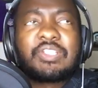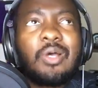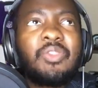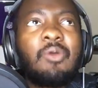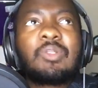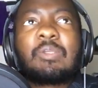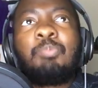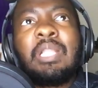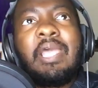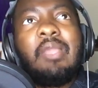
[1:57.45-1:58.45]
So there was a
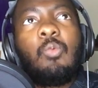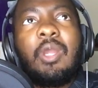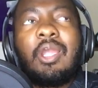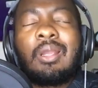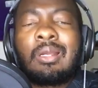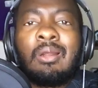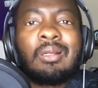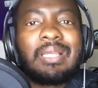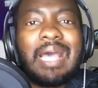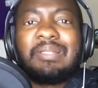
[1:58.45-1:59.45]
play where
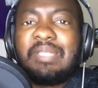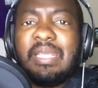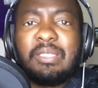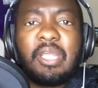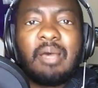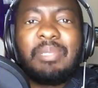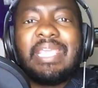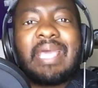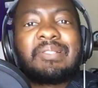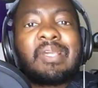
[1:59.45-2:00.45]
Kirk got dinged up.
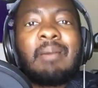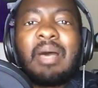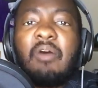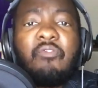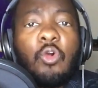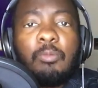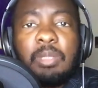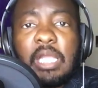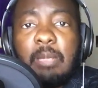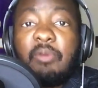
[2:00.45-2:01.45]
He had to come out for a
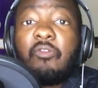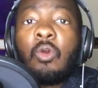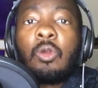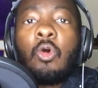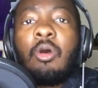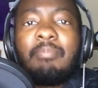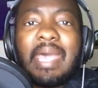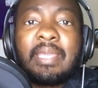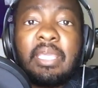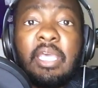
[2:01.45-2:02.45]
play before going
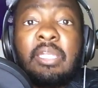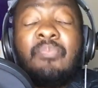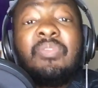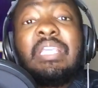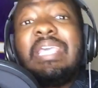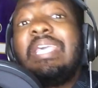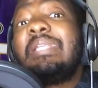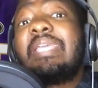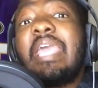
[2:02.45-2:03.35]
back in. In